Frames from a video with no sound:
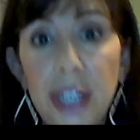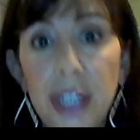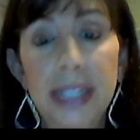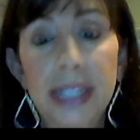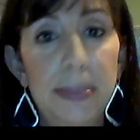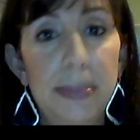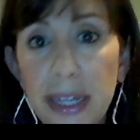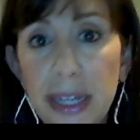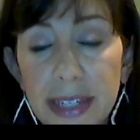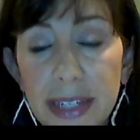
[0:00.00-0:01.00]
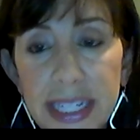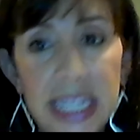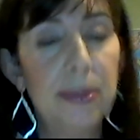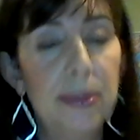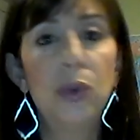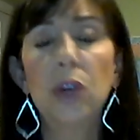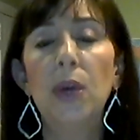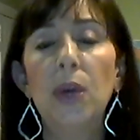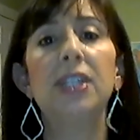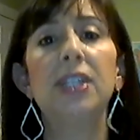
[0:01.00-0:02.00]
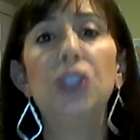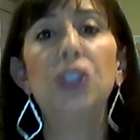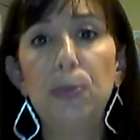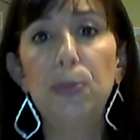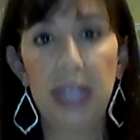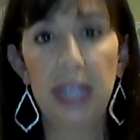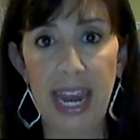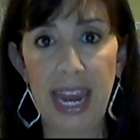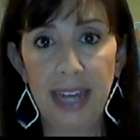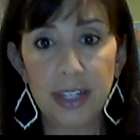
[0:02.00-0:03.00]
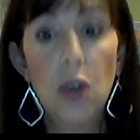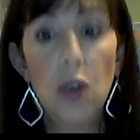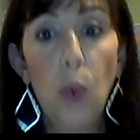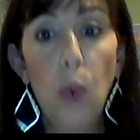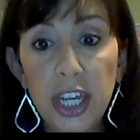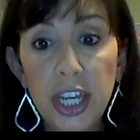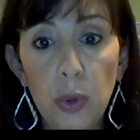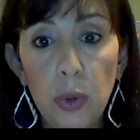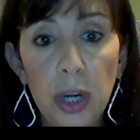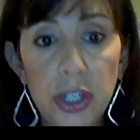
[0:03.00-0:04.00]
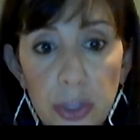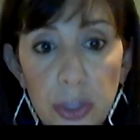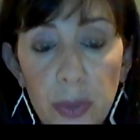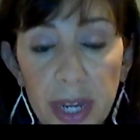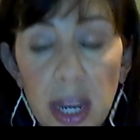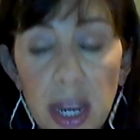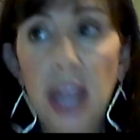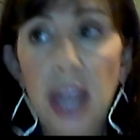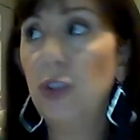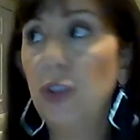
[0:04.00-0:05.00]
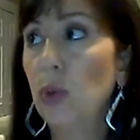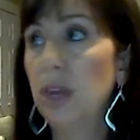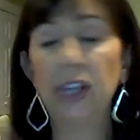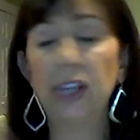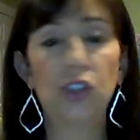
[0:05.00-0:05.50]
is the speed of the team. You're going to duplicate what you are doing. If you want to